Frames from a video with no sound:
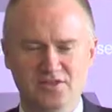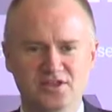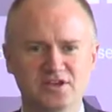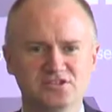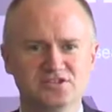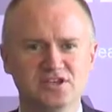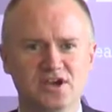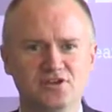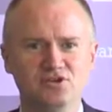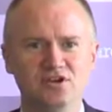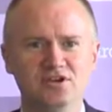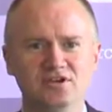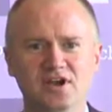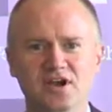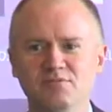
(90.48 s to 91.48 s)
Thanks, Sarah.
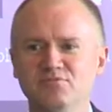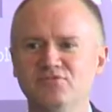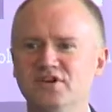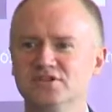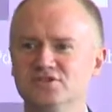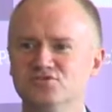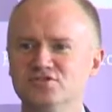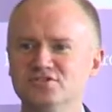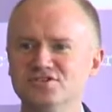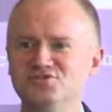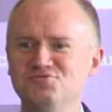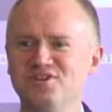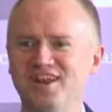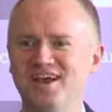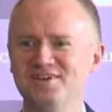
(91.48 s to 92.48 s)
Thanks for the
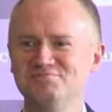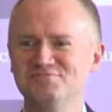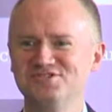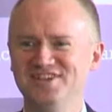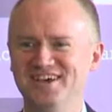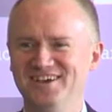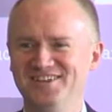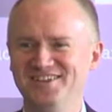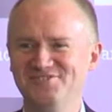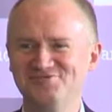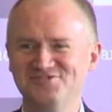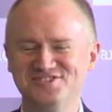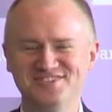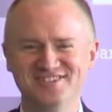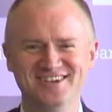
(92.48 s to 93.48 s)
two claps there. That
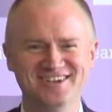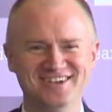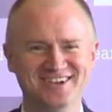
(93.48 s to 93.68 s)
was...